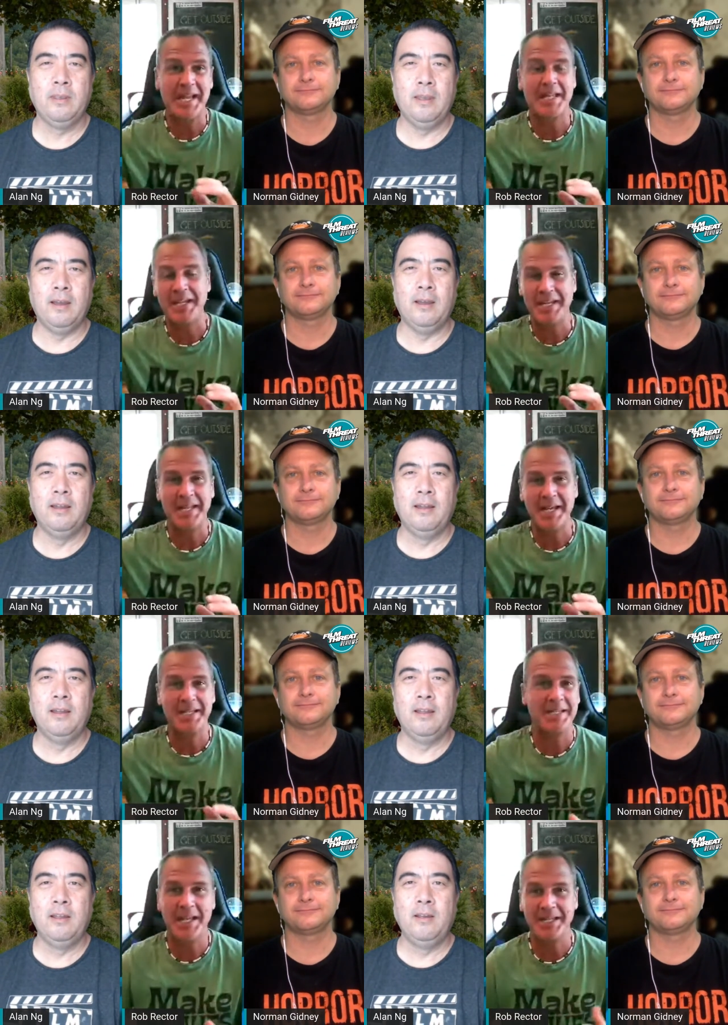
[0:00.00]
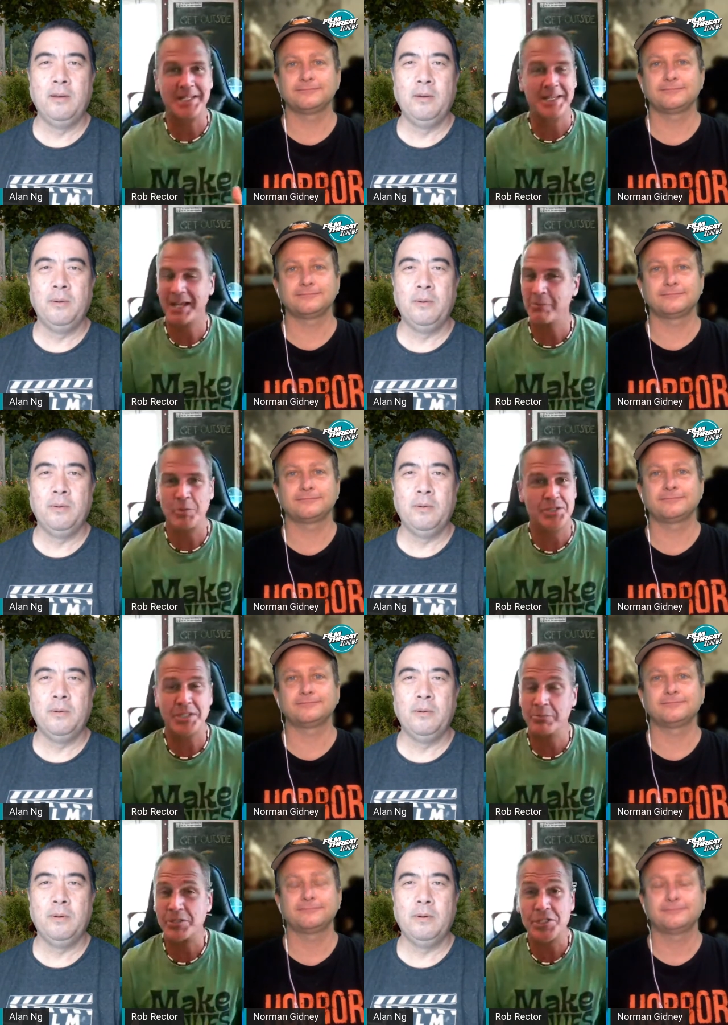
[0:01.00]
Speaker 1: again yeah. and again. And it was, it
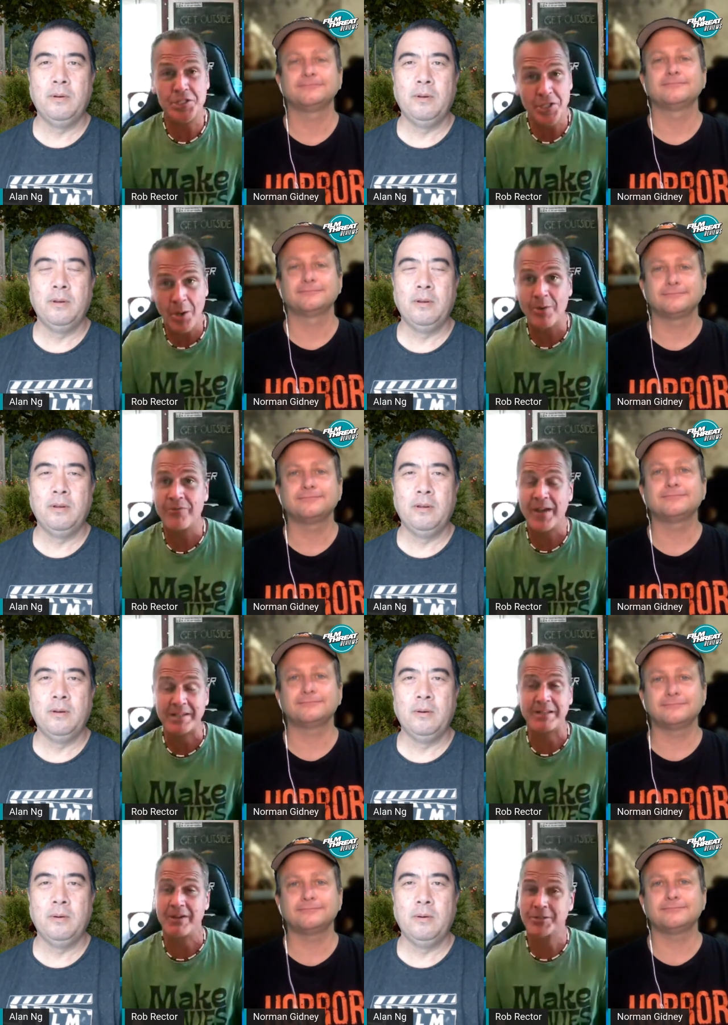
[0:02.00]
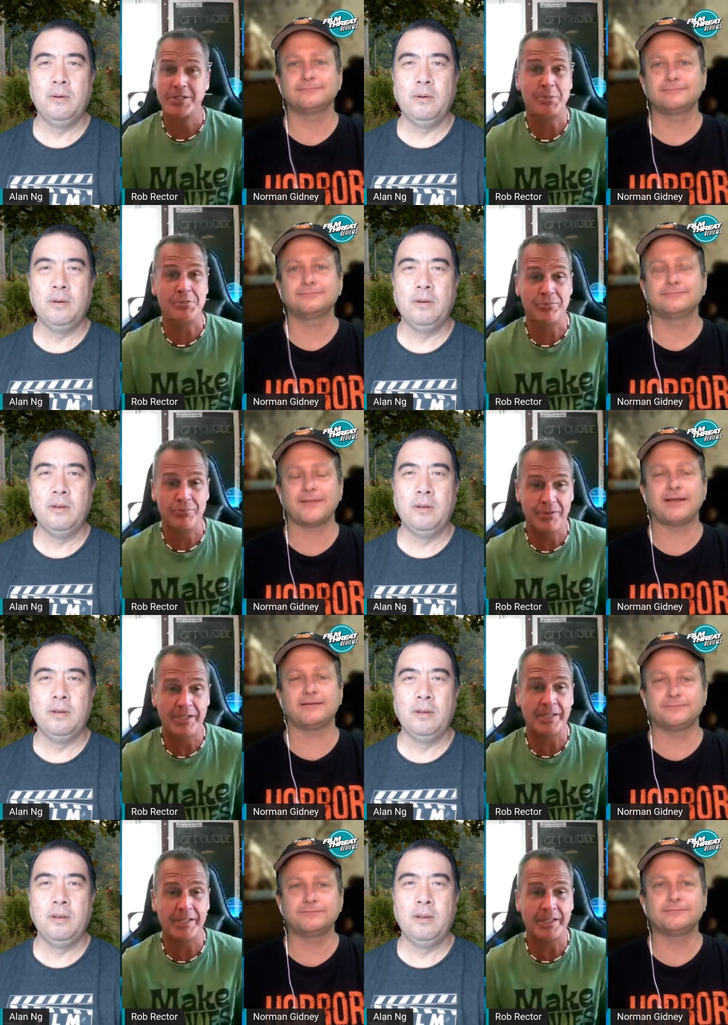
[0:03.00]
was so effective. I thought that was
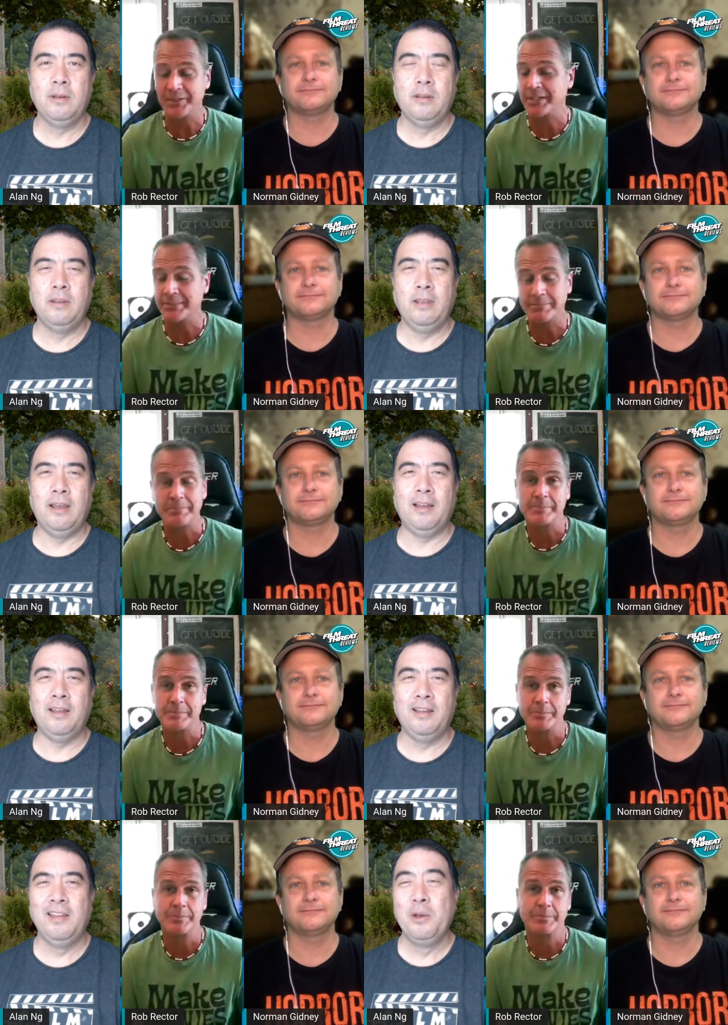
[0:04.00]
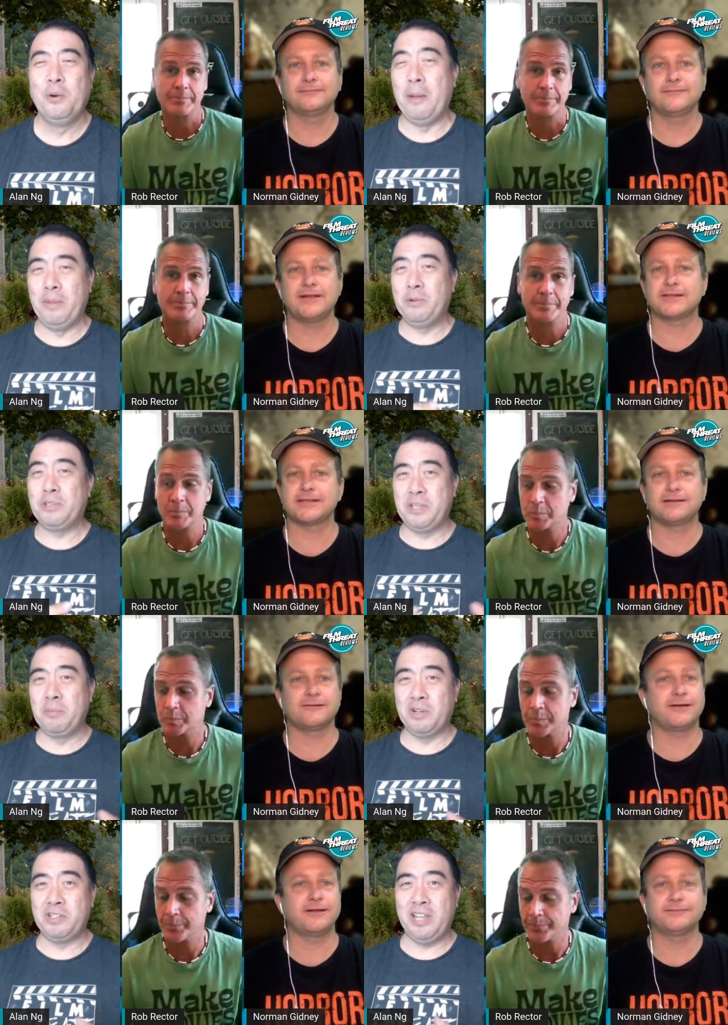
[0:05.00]
really yeah. well done. Well, I mean, it was
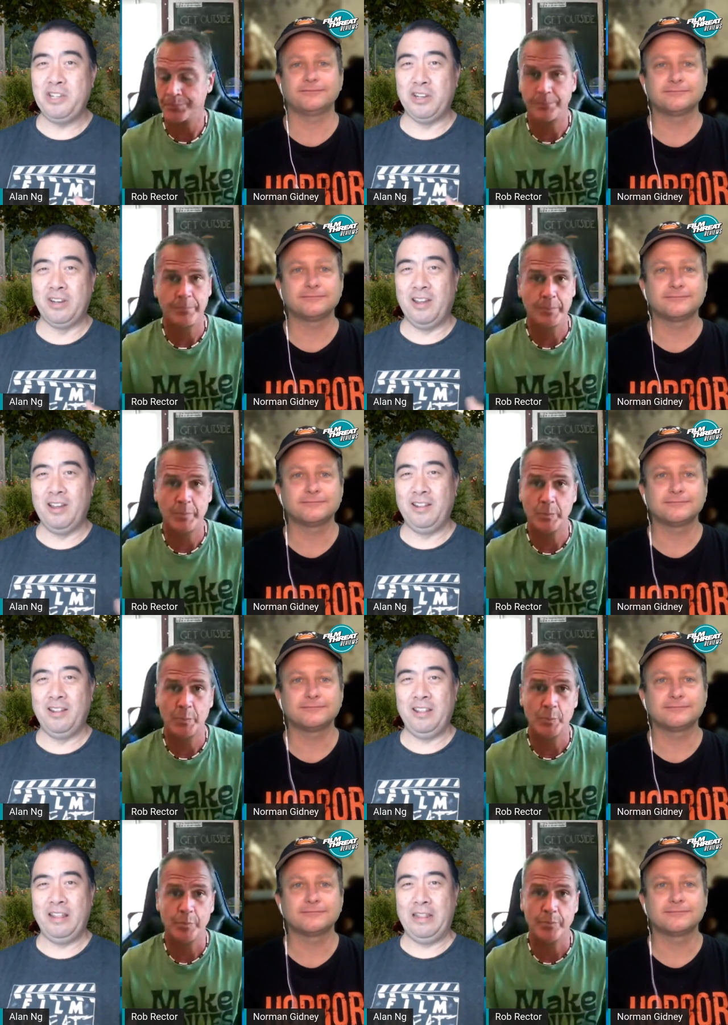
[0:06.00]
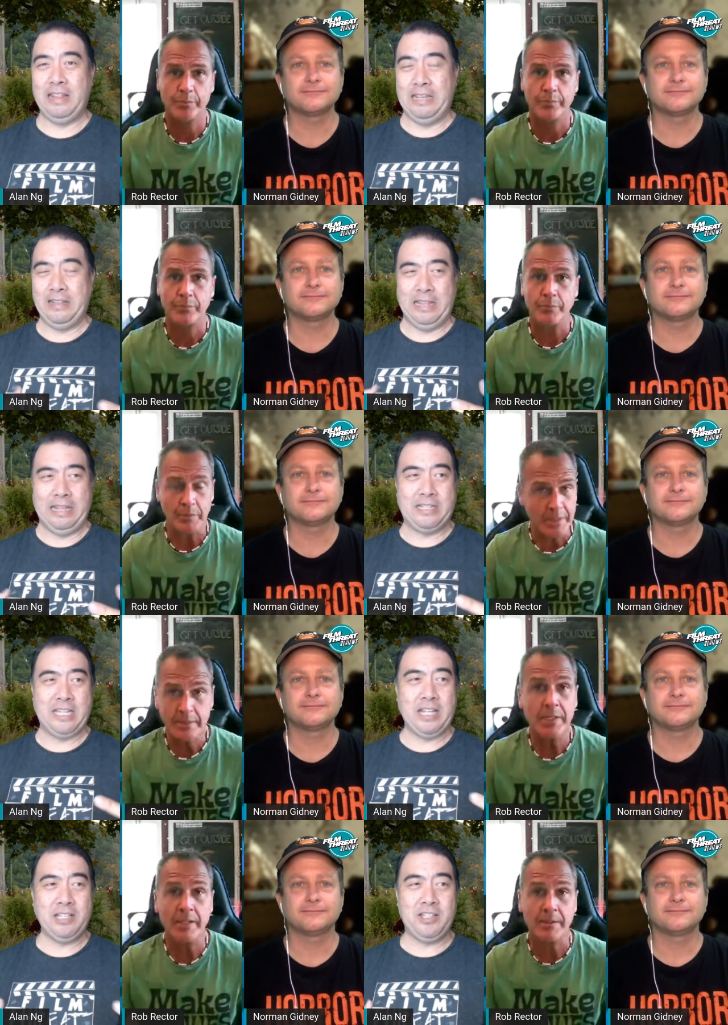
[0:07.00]
similar
Speaker 2: tension. Uh, the, the
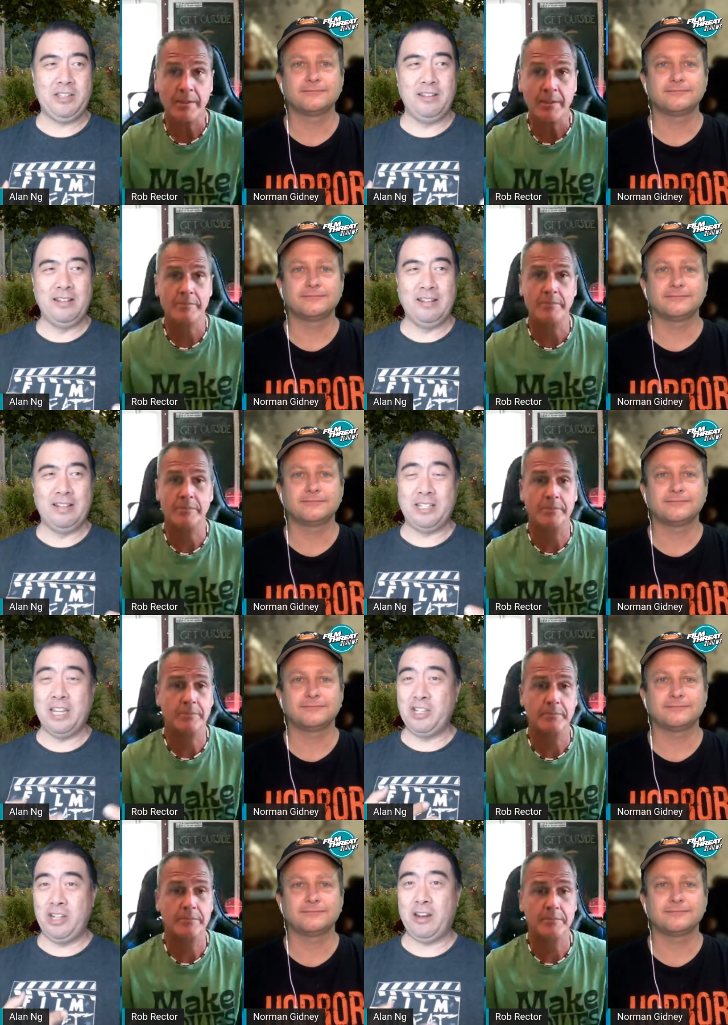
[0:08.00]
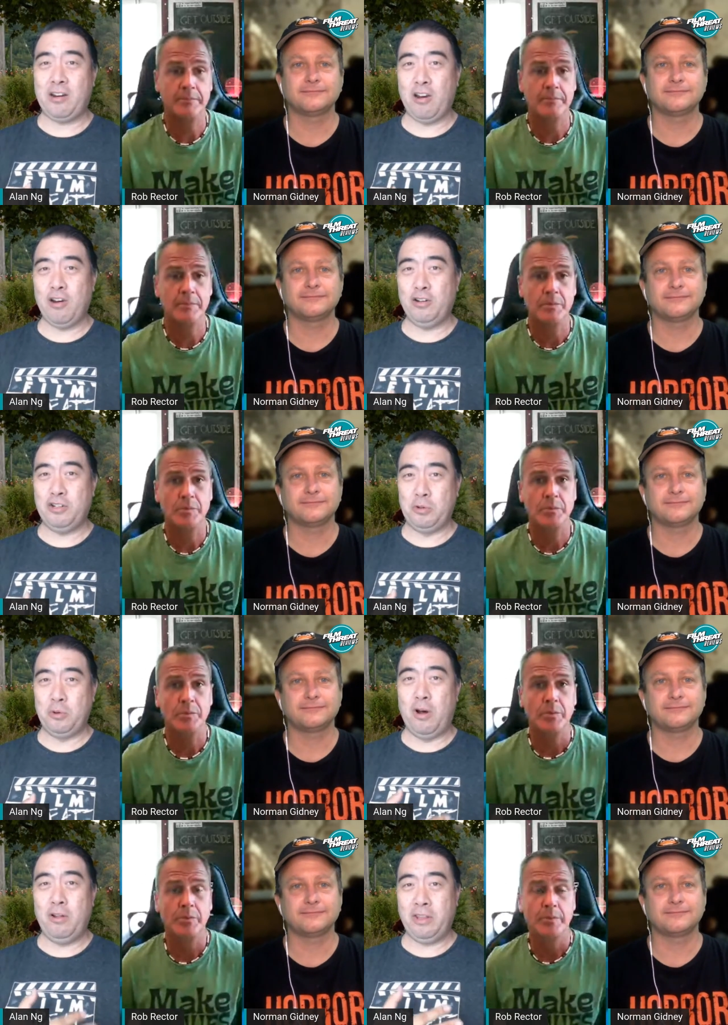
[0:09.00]
10, the, the, tension that occurred to
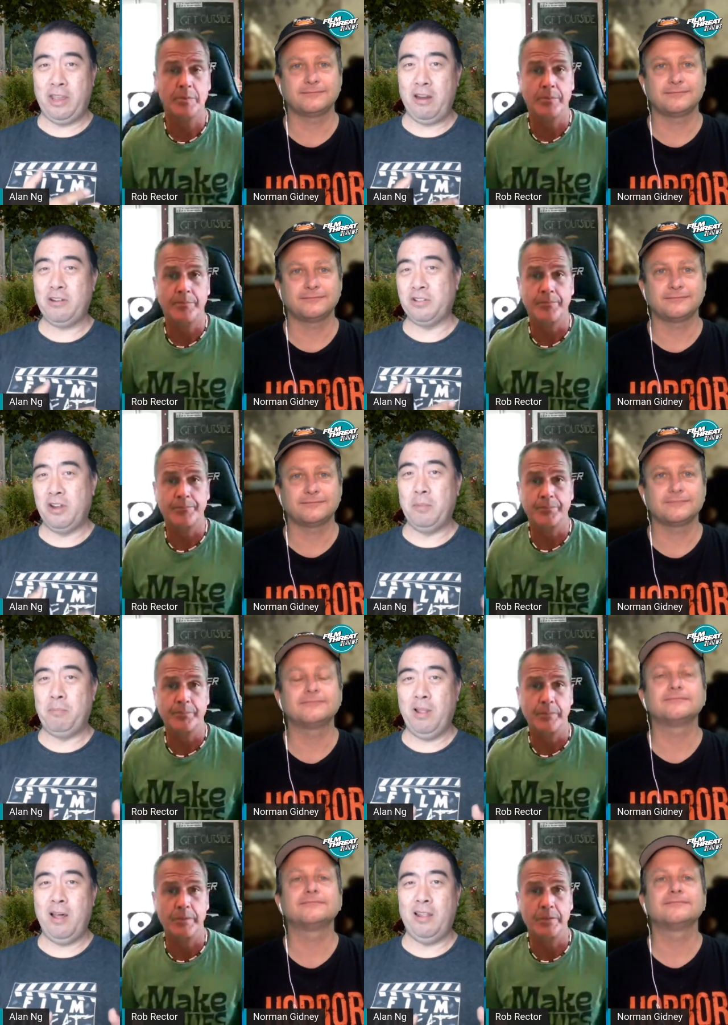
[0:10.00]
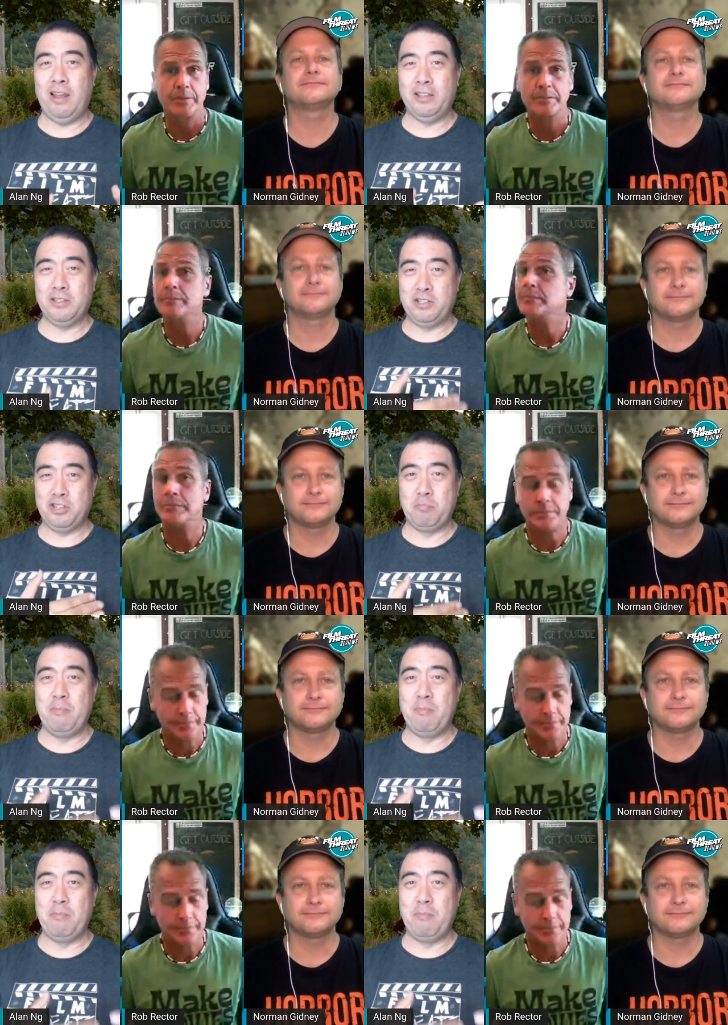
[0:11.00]
all the characters and all the plot lines just